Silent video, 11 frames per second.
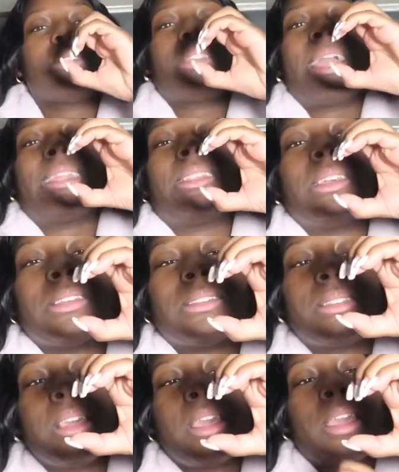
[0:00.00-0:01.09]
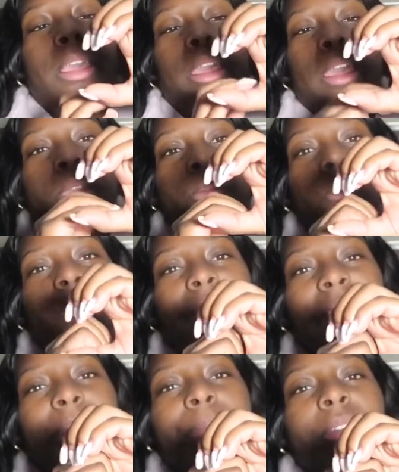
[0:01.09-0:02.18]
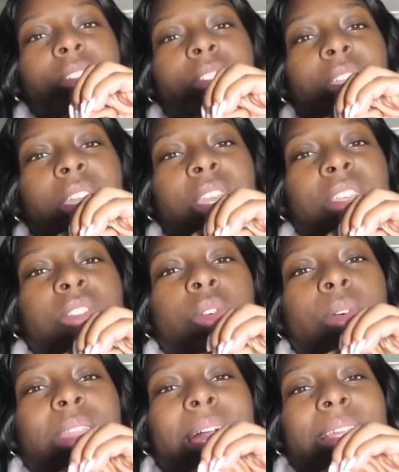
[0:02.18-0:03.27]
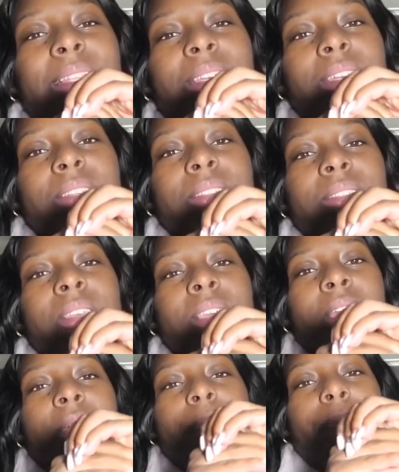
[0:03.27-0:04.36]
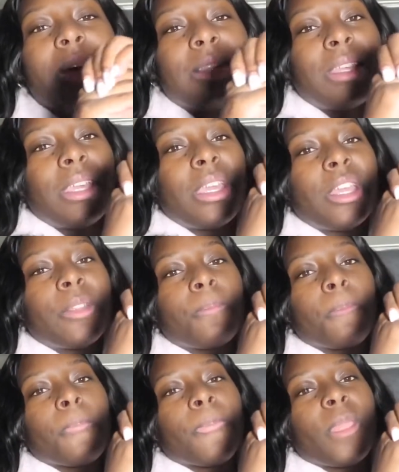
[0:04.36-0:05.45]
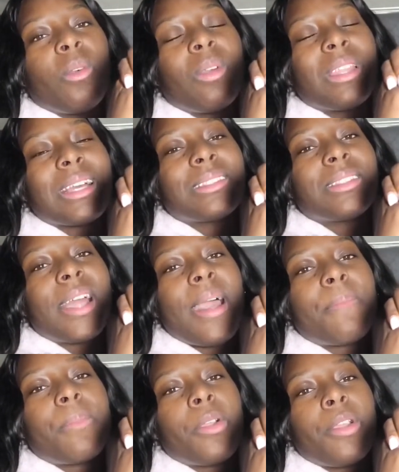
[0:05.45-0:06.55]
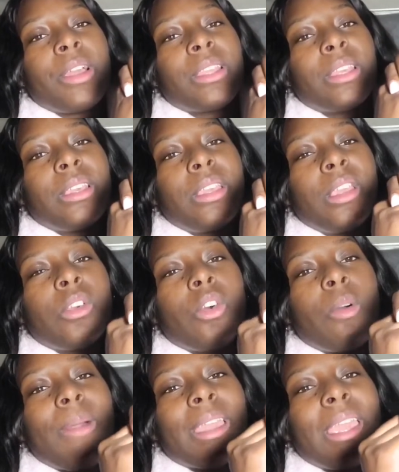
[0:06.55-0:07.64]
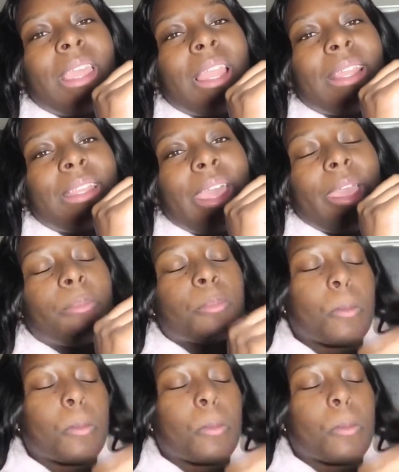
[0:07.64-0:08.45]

like this, and when I'm pushing, he's going like this, but then when I stop early, he going back in like that.